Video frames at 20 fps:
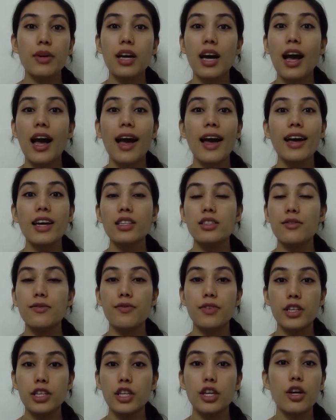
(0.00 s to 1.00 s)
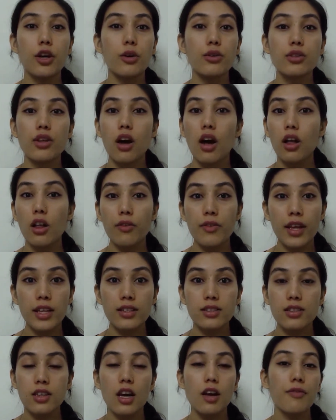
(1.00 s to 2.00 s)
guides, videos, all of that
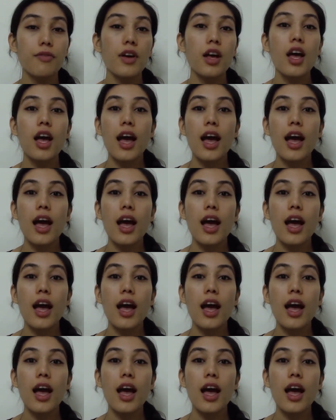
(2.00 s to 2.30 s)
stuff.